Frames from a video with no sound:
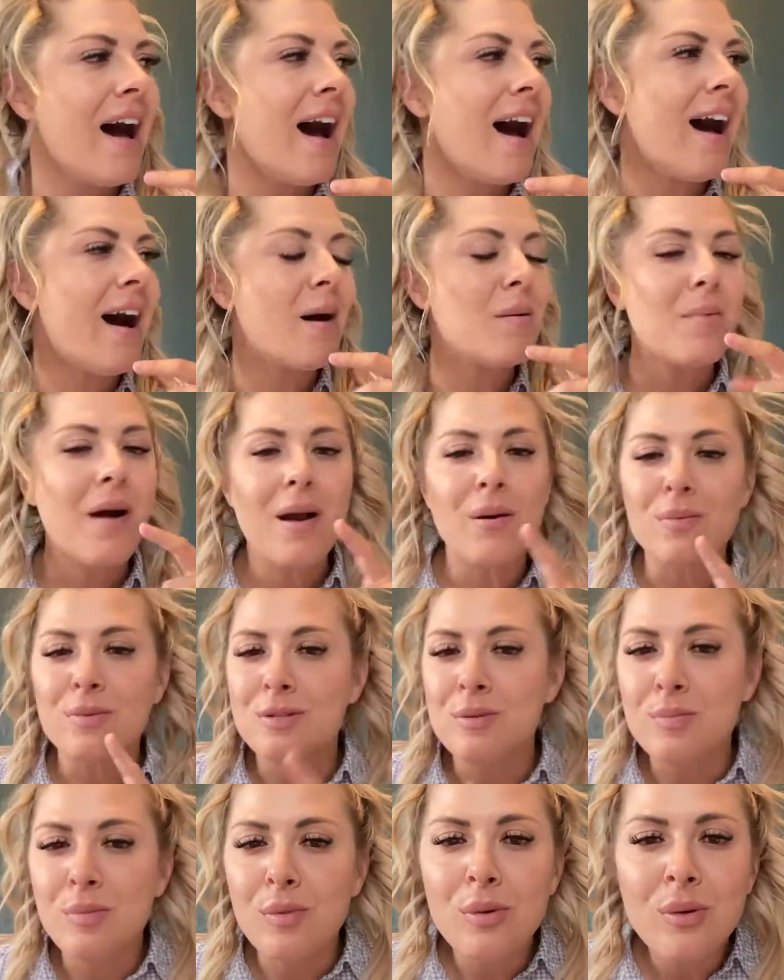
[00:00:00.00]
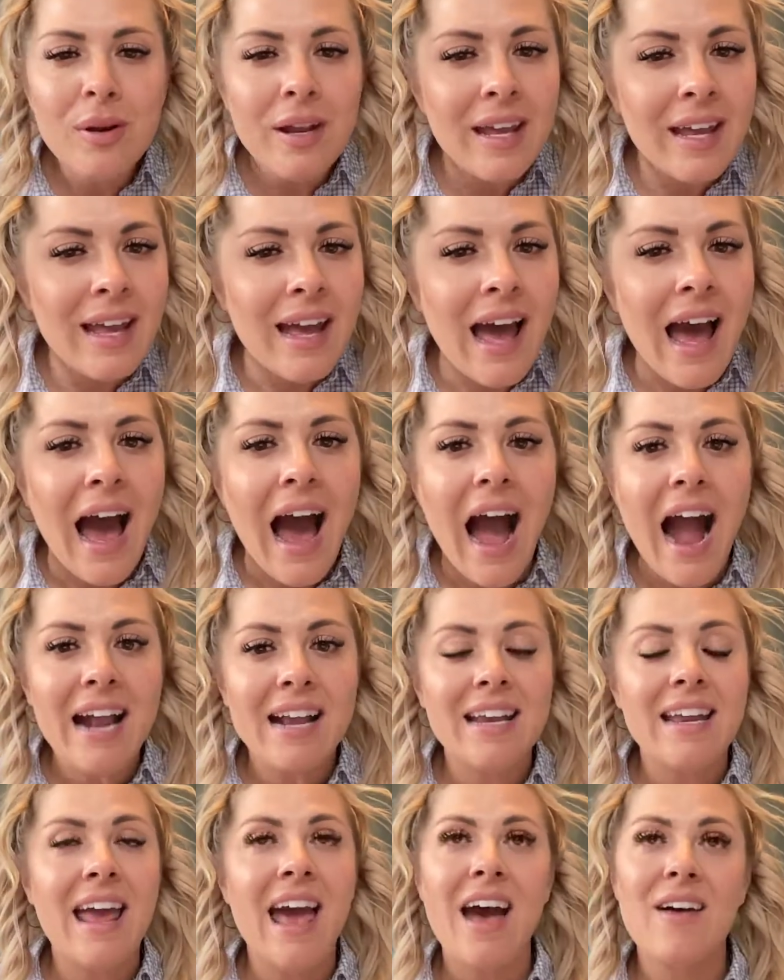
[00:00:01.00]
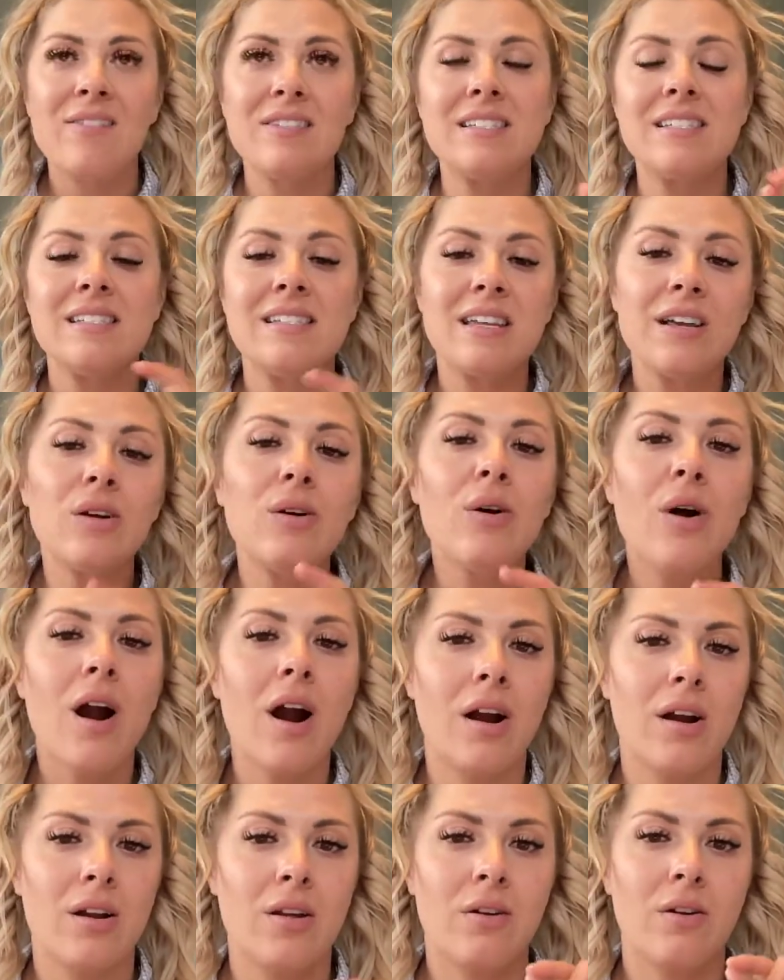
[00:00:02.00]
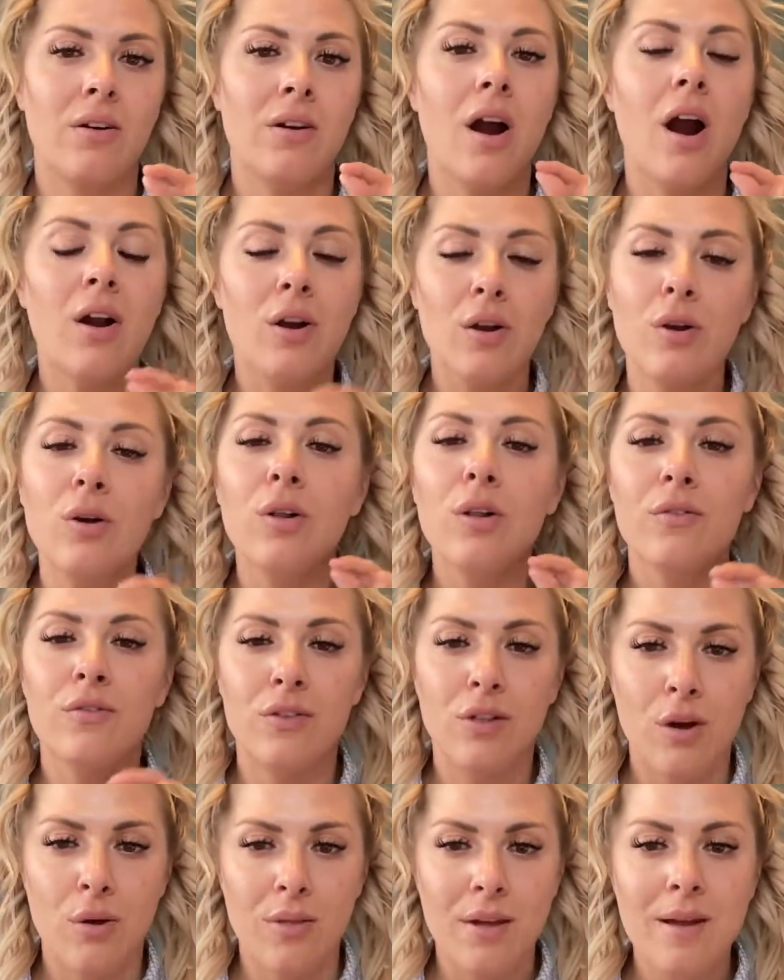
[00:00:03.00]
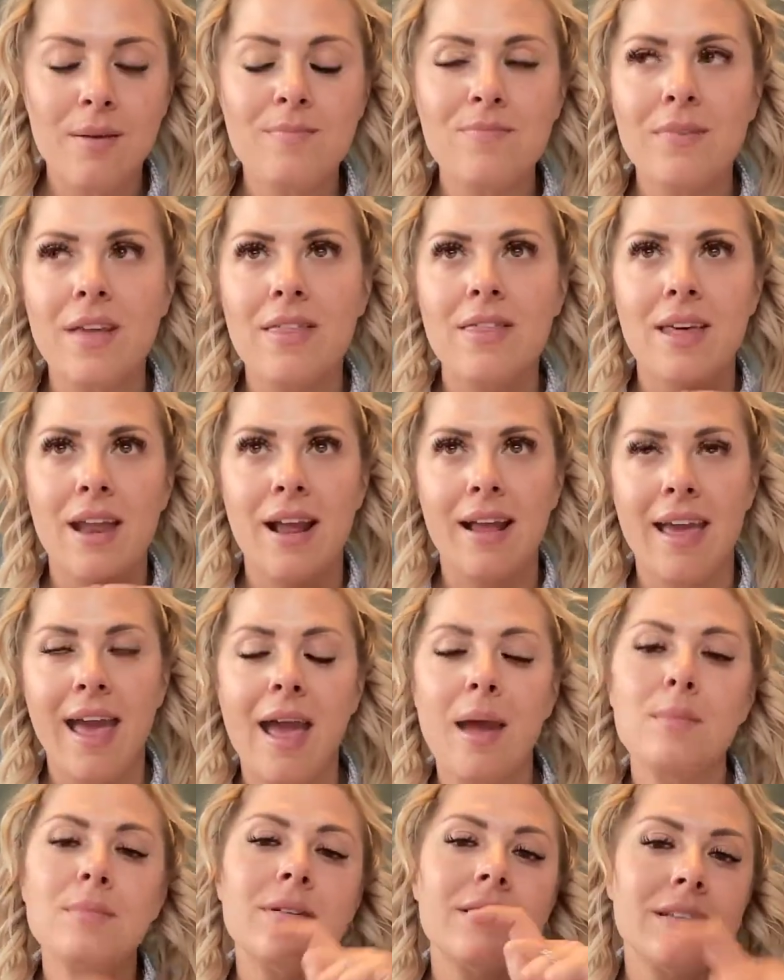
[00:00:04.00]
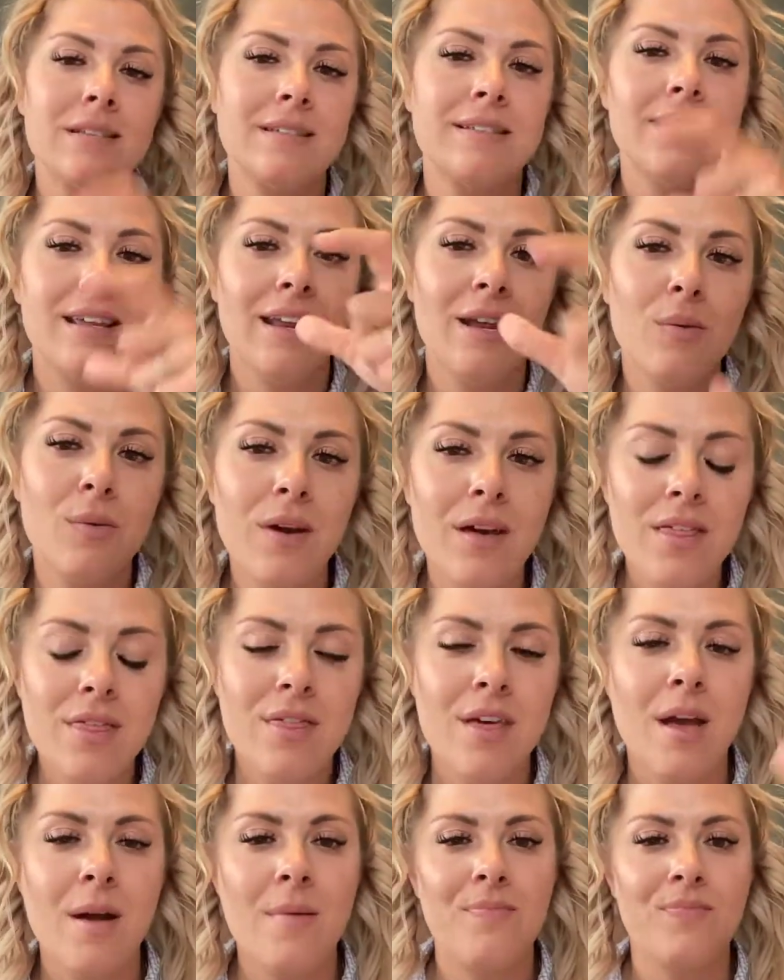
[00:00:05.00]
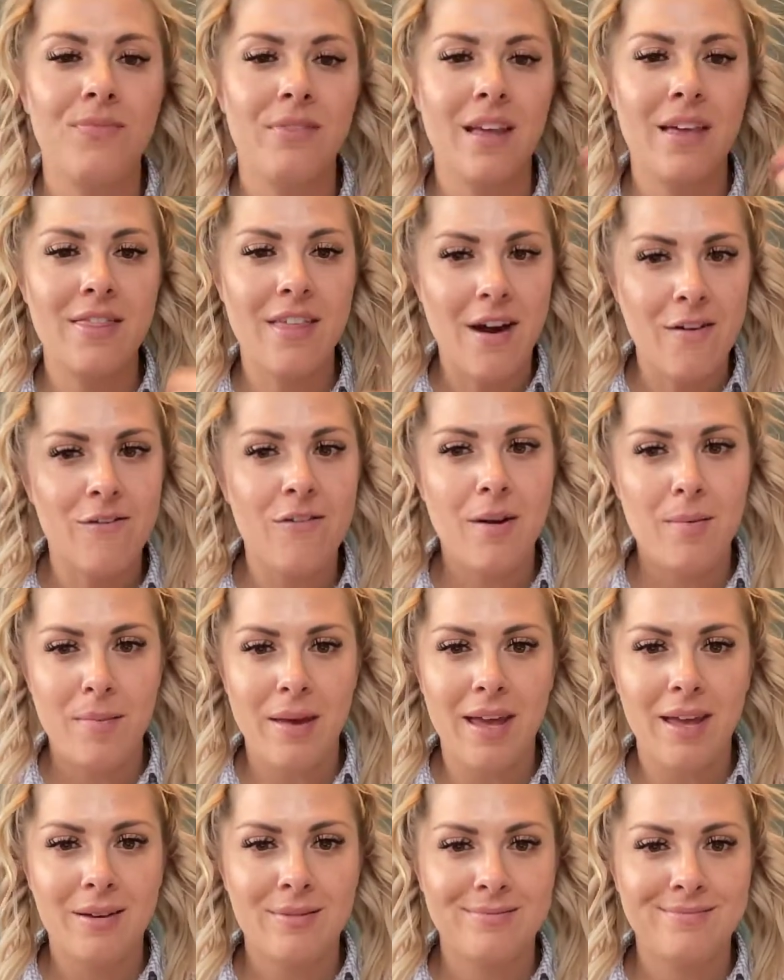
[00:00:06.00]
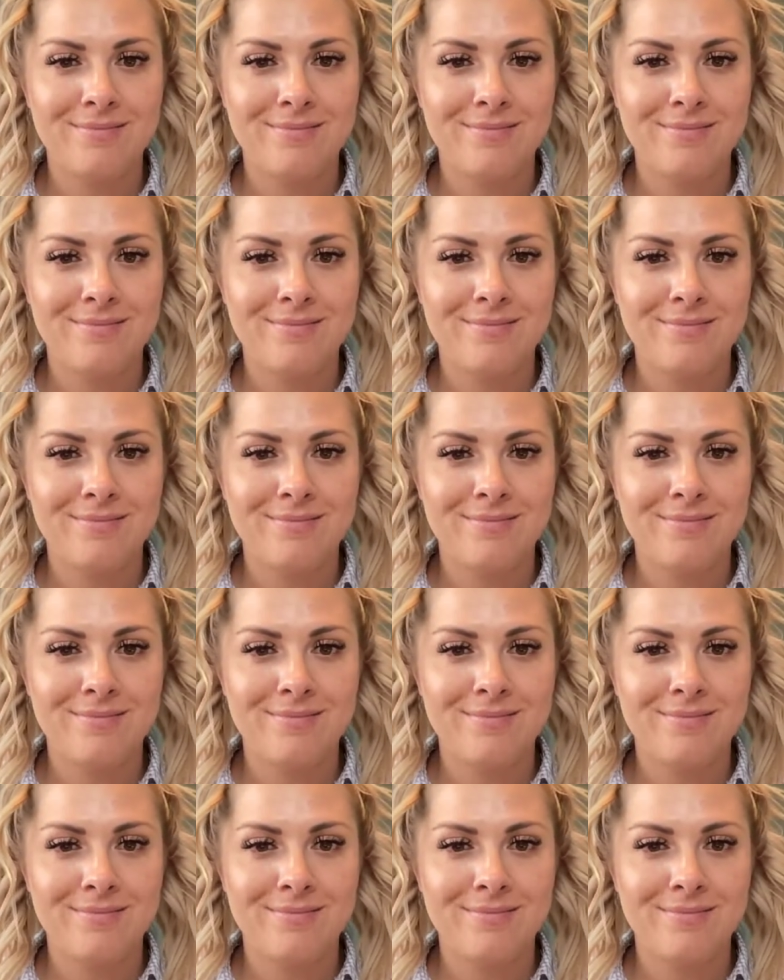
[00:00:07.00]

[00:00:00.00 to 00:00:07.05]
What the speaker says: I was moody. I didn't have a single article of clothing that I came to the city with that fit me.